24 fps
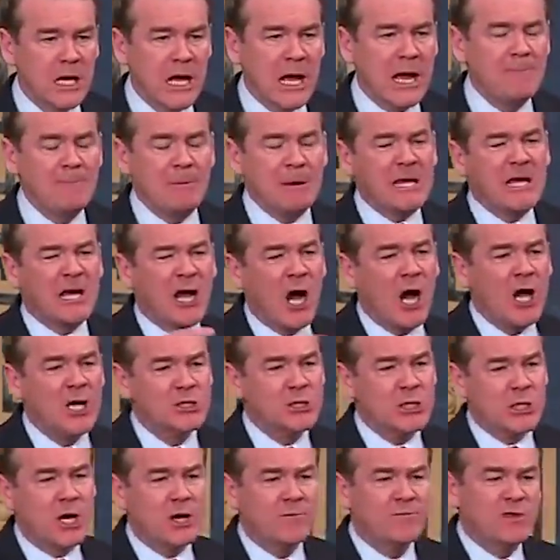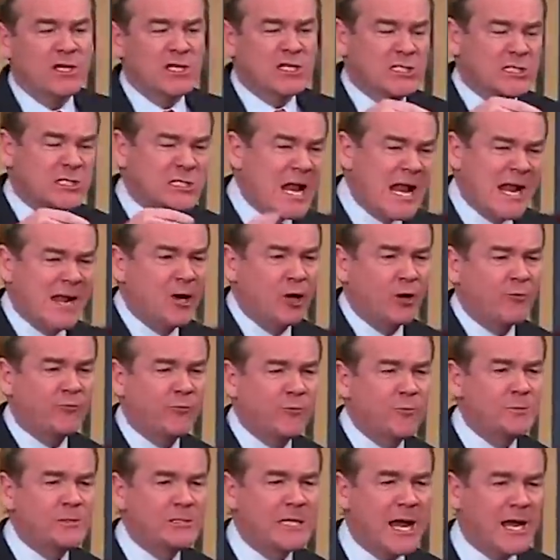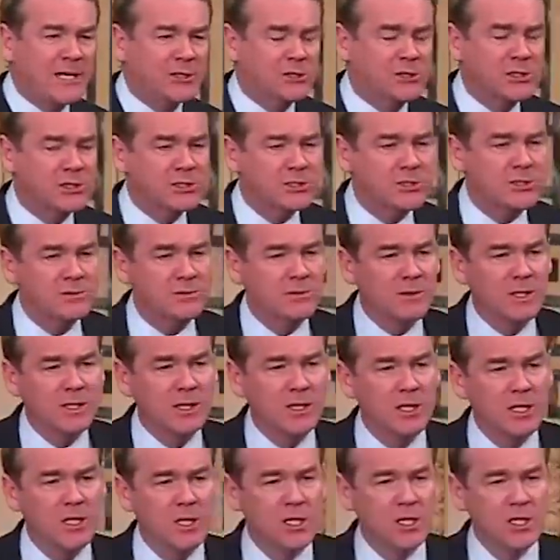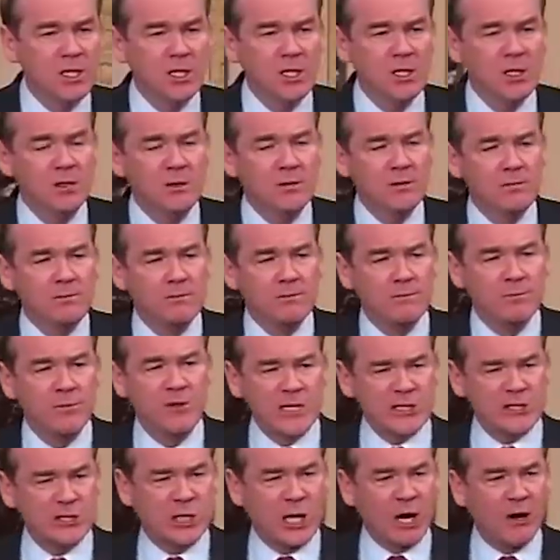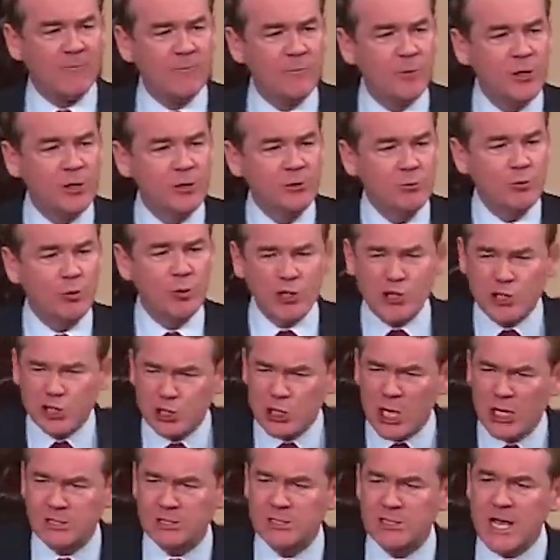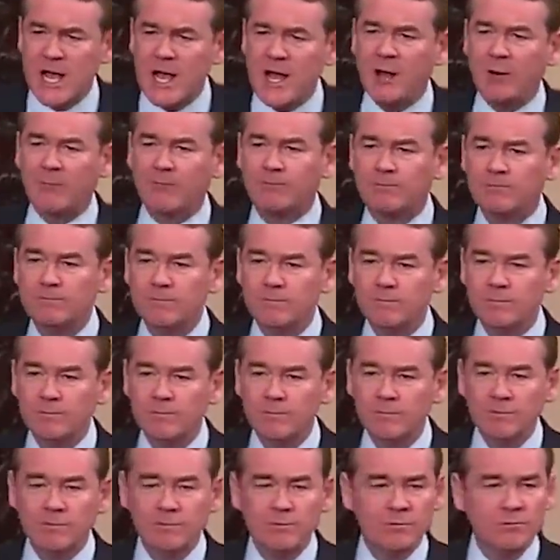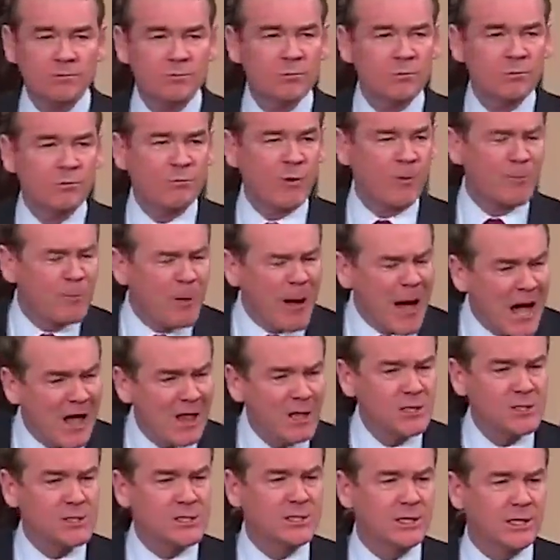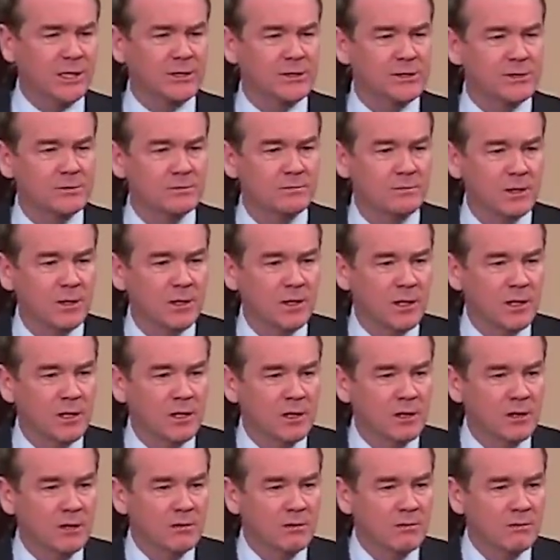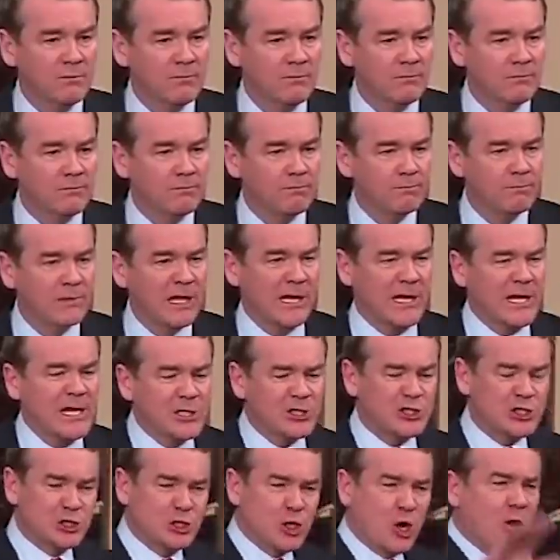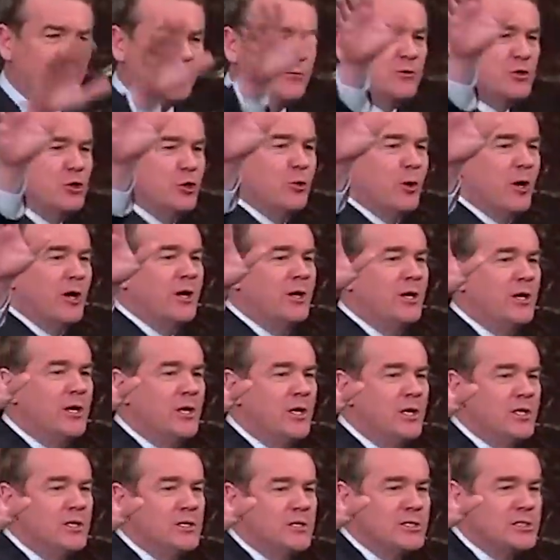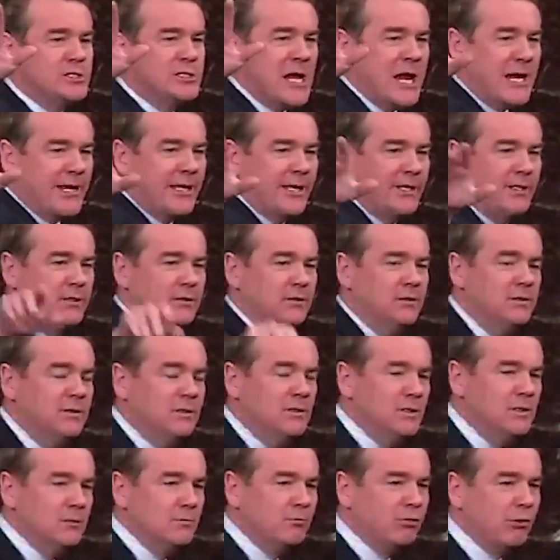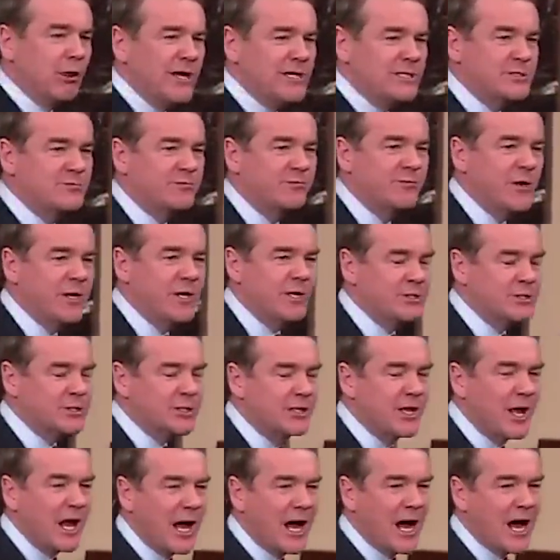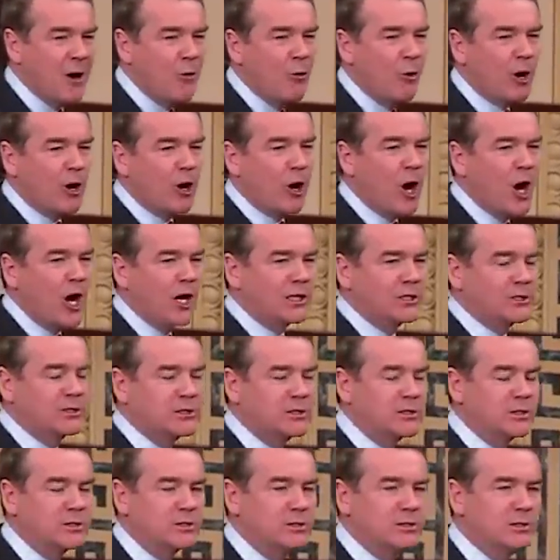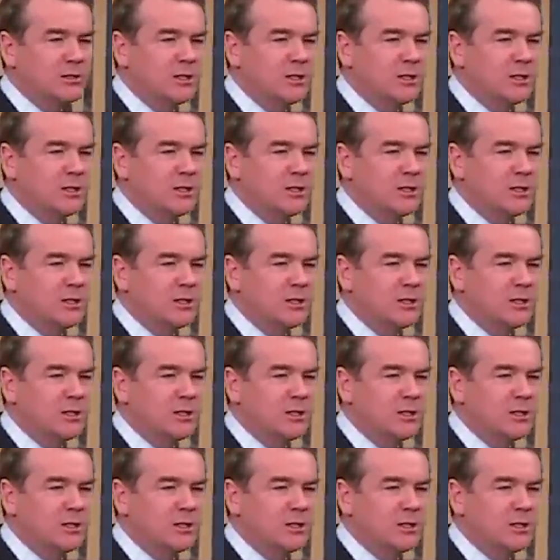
And because of the senator from Texas, this government was shut down for politics. Then he surfed to a second place finish in the Iowa caucuses.